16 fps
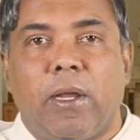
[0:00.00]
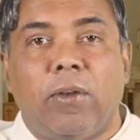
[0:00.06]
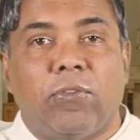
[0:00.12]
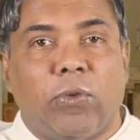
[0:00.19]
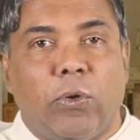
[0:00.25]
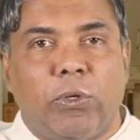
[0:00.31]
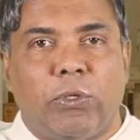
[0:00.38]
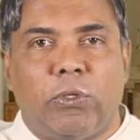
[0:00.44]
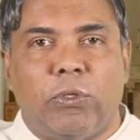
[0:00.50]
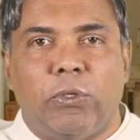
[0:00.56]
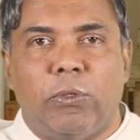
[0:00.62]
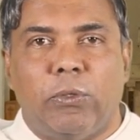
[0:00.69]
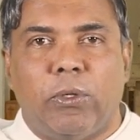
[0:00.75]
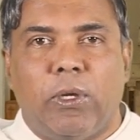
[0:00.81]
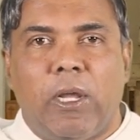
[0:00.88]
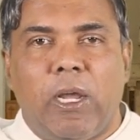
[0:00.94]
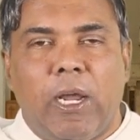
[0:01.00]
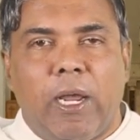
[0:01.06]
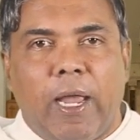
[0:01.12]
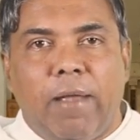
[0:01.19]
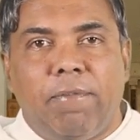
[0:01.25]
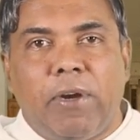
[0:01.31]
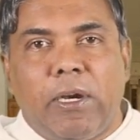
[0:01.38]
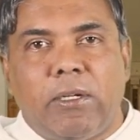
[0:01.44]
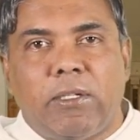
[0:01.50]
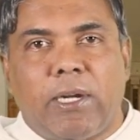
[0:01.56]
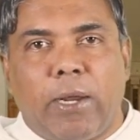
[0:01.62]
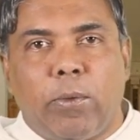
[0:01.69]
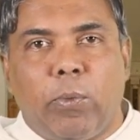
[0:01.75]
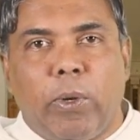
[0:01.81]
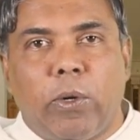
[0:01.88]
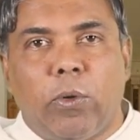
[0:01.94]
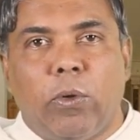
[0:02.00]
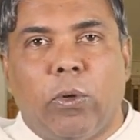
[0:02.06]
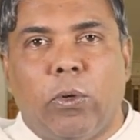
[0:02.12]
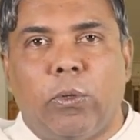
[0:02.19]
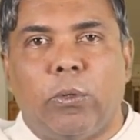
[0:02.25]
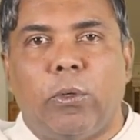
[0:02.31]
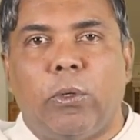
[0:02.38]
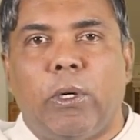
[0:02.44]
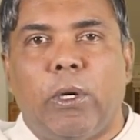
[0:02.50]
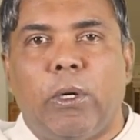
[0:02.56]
And so too, Every time we go